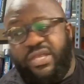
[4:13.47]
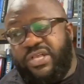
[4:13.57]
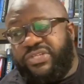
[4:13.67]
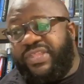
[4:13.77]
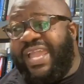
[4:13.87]

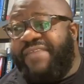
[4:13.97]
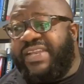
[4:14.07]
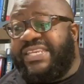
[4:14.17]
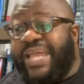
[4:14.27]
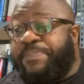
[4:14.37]
So they have a
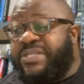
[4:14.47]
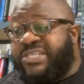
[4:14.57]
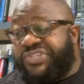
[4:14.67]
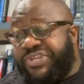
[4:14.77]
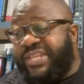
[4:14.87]

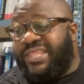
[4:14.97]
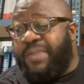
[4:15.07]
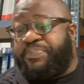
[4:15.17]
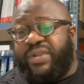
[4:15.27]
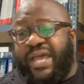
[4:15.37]
deposition that they
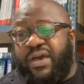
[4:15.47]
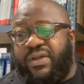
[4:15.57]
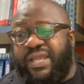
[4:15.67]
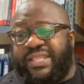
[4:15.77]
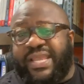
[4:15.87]
put out
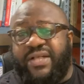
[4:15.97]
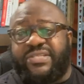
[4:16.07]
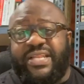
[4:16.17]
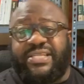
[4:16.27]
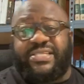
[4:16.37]
at the Council
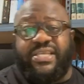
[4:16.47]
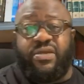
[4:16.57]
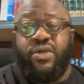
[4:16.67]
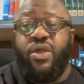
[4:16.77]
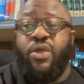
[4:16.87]
of Nicaea
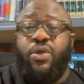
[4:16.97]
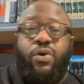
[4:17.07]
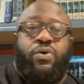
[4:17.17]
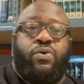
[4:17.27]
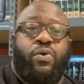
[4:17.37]

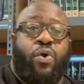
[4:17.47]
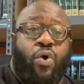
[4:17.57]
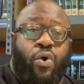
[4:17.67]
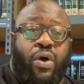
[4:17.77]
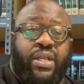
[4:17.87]

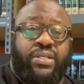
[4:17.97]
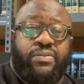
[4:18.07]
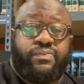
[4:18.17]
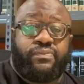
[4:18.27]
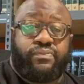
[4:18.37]
on
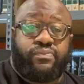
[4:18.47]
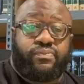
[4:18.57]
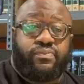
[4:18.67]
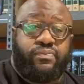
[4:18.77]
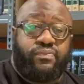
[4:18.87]

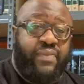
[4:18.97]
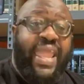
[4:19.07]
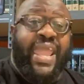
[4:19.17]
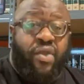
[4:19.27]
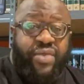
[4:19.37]

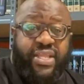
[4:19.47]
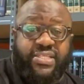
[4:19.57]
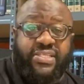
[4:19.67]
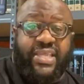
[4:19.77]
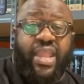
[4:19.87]

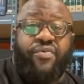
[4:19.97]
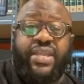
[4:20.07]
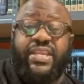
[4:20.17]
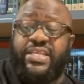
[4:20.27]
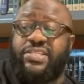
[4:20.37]
Arius.
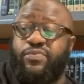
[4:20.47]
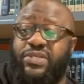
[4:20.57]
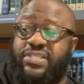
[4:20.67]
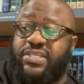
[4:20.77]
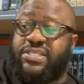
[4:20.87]
Arianism was
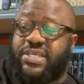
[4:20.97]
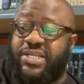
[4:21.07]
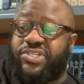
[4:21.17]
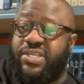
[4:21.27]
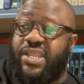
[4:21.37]
the
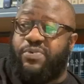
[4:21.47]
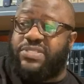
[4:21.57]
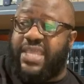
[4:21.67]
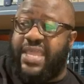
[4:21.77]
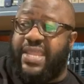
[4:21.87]
discussion that was
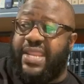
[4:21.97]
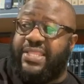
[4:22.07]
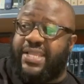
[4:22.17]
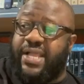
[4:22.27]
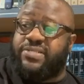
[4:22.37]
had at the
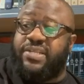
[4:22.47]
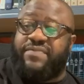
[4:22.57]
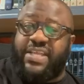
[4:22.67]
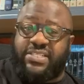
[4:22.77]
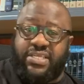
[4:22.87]
Council of
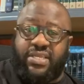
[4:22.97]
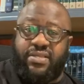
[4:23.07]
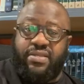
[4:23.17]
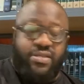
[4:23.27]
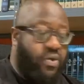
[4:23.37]
Nicaea.
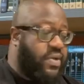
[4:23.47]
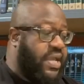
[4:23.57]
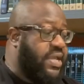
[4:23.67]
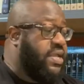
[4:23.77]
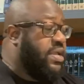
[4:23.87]

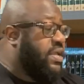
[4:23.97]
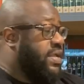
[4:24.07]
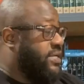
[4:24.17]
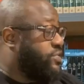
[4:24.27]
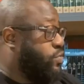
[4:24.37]
Okay?
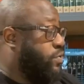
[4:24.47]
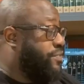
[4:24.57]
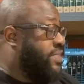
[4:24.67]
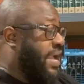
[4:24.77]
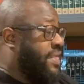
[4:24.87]
And so
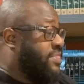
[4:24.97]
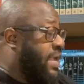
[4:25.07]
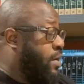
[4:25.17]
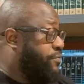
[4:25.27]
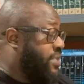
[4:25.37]

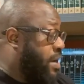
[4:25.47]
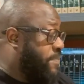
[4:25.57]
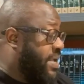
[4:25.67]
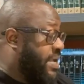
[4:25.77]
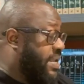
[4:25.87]
they're
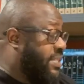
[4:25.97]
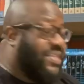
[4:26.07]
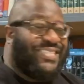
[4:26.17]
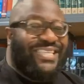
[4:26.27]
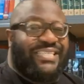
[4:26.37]
beginning,
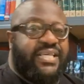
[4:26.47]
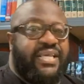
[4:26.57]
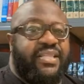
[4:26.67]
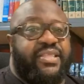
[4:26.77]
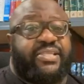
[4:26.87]
this is
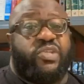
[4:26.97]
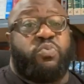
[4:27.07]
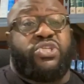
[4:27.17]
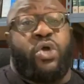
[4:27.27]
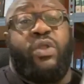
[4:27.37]

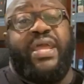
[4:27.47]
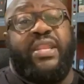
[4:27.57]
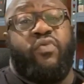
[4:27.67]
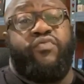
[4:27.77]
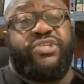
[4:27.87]
what's called an
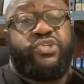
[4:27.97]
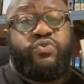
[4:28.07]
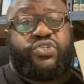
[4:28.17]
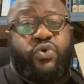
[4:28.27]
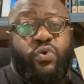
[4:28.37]
original
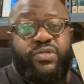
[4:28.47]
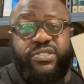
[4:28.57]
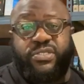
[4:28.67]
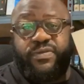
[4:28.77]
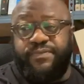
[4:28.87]
source.
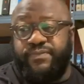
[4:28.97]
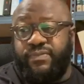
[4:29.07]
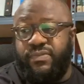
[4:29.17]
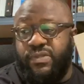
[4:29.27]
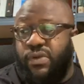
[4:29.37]

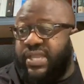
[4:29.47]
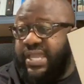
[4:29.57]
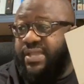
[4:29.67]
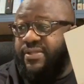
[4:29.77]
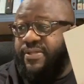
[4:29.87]
Okay?